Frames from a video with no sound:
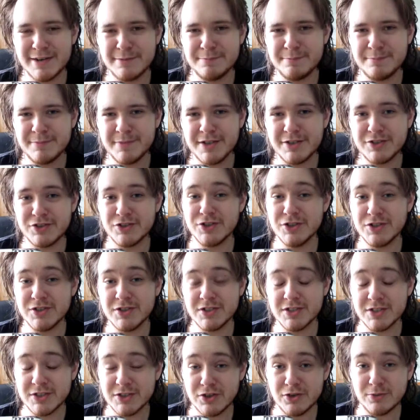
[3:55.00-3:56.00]

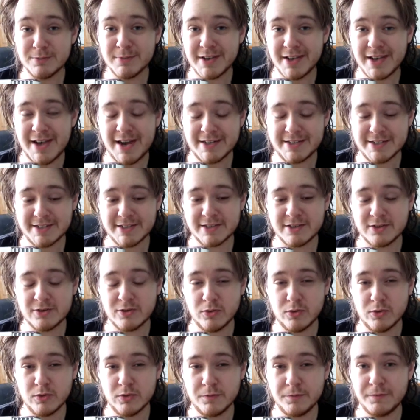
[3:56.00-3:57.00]
introduces a new mechanic
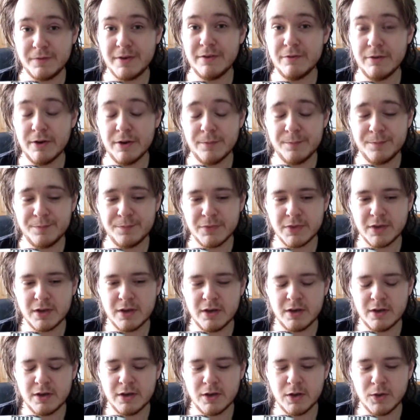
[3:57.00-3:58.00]
called Fever,
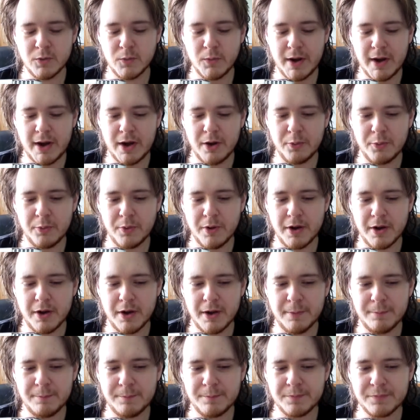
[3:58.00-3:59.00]
where
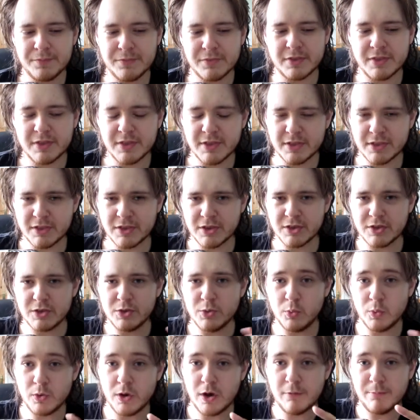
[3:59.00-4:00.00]

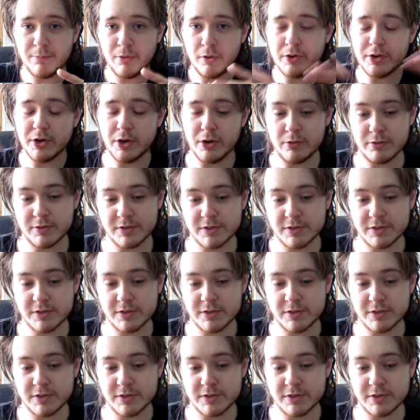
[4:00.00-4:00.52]
you've got Puyos,